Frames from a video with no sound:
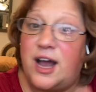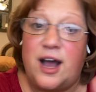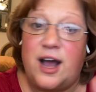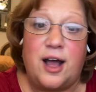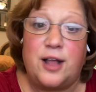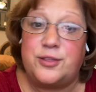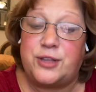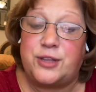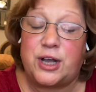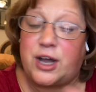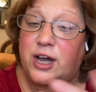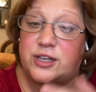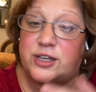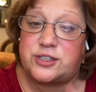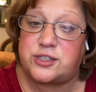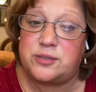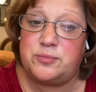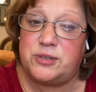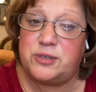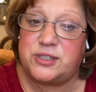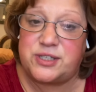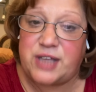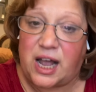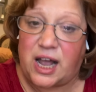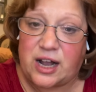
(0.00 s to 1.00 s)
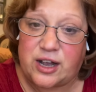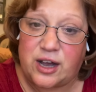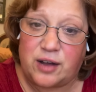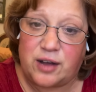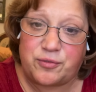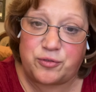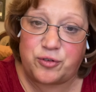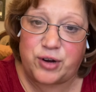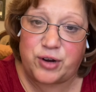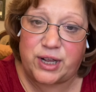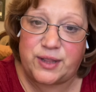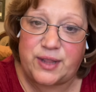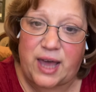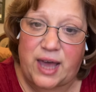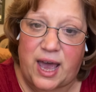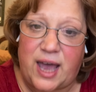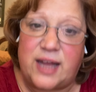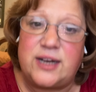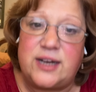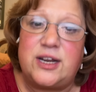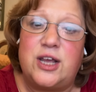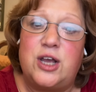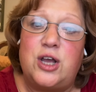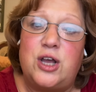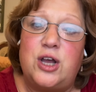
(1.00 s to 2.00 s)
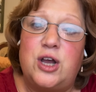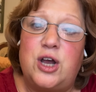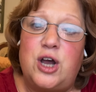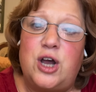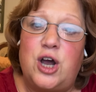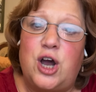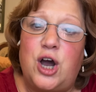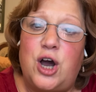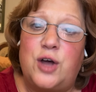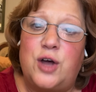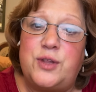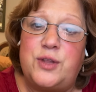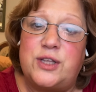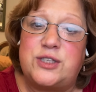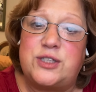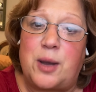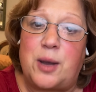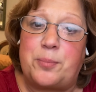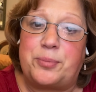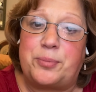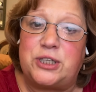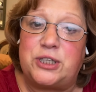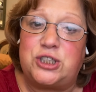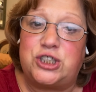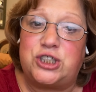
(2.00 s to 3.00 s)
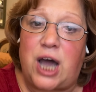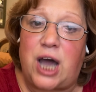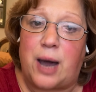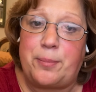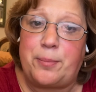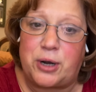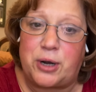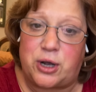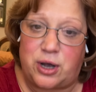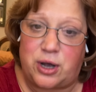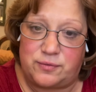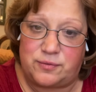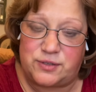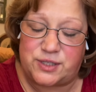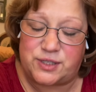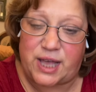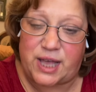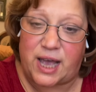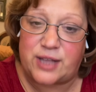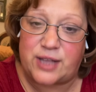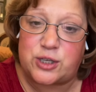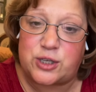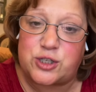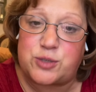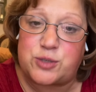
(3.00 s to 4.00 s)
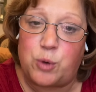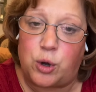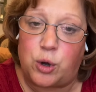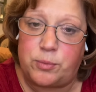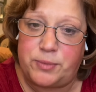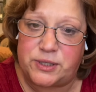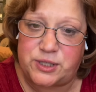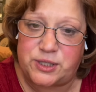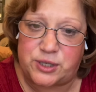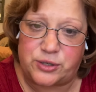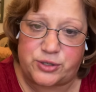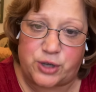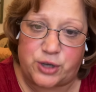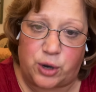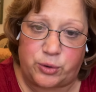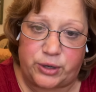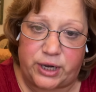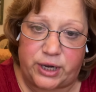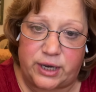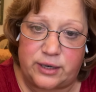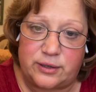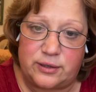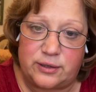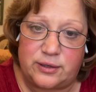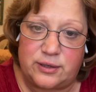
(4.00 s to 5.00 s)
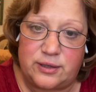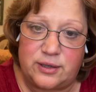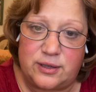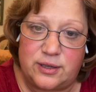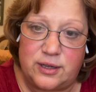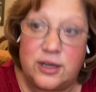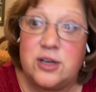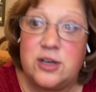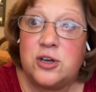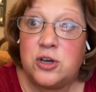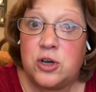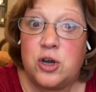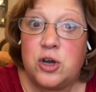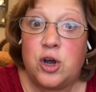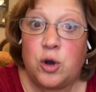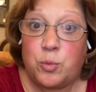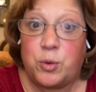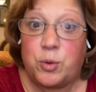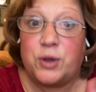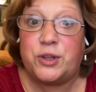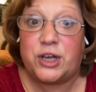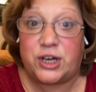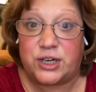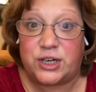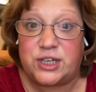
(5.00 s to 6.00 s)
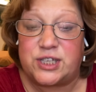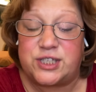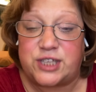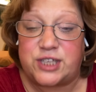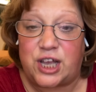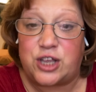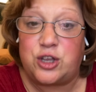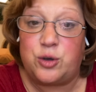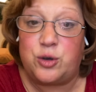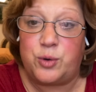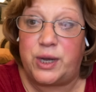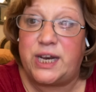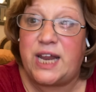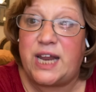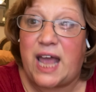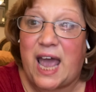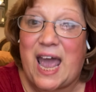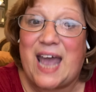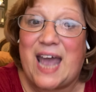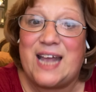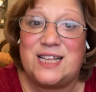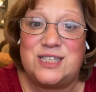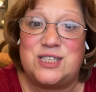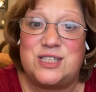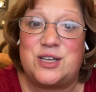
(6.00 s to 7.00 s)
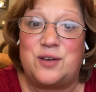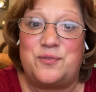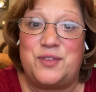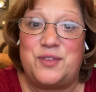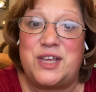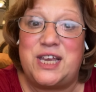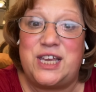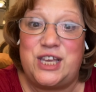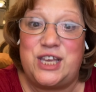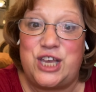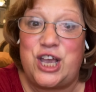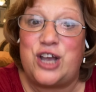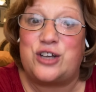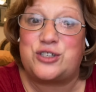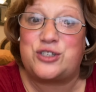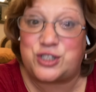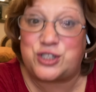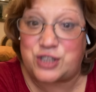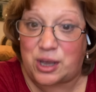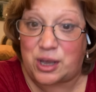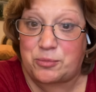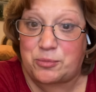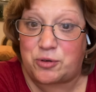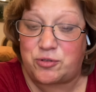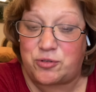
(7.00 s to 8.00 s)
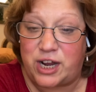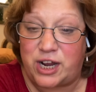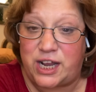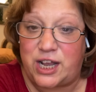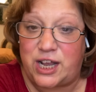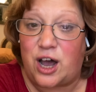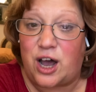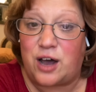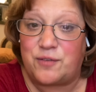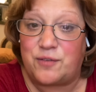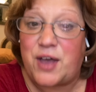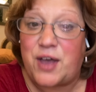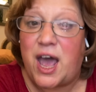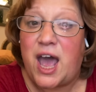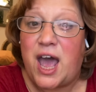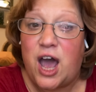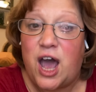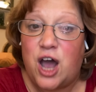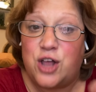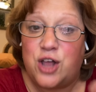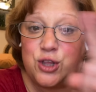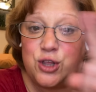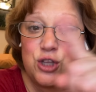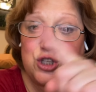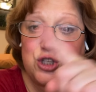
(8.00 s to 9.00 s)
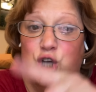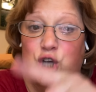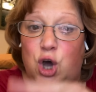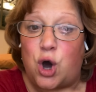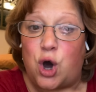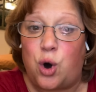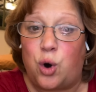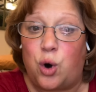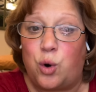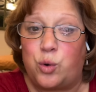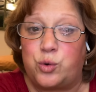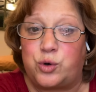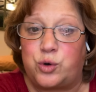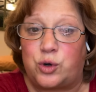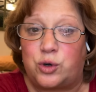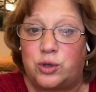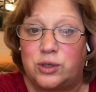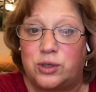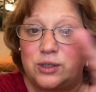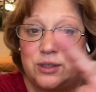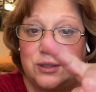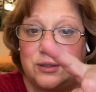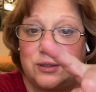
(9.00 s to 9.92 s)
The customer is not covering that. The Dumpling shopper covers that, the small business owner. Well, they're going to send you an end of the year summary of the total